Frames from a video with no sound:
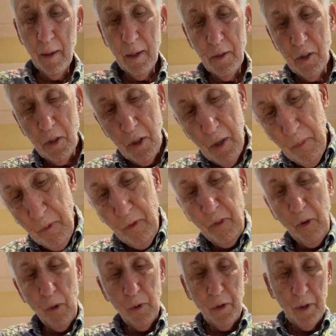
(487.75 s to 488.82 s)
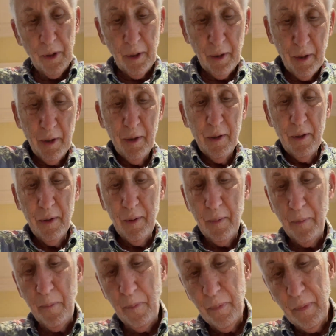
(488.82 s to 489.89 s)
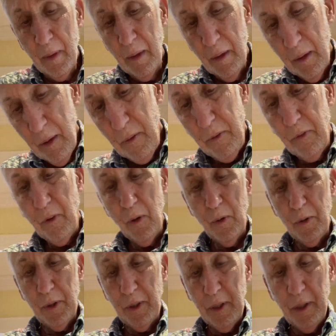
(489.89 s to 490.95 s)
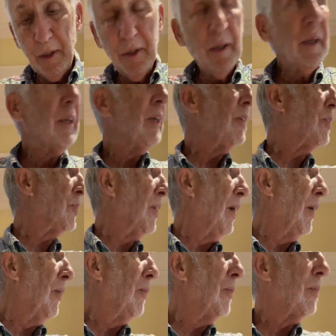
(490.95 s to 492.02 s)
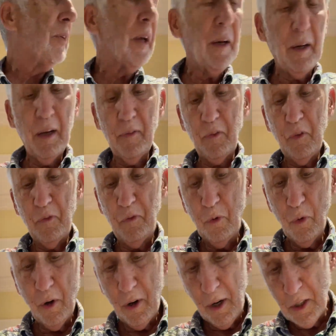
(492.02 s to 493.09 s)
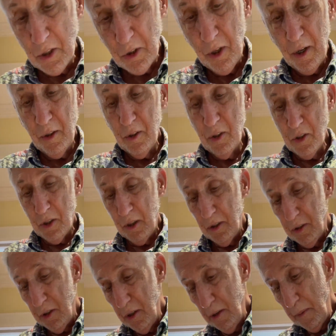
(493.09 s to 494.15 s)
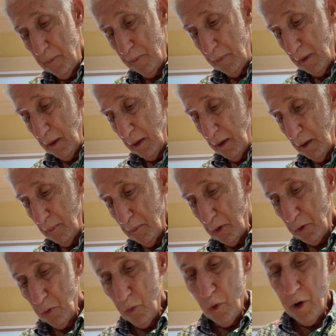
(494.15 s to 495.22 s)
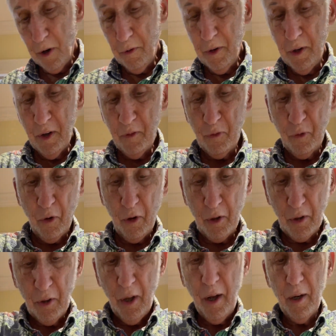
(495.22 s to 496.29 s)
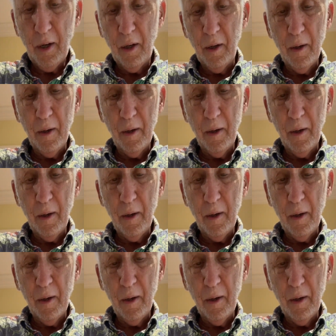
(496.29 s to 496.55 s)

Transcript: Just keep folding it. Folding it. It's now 10 after 4. I started this put the water in at 4 o'clock.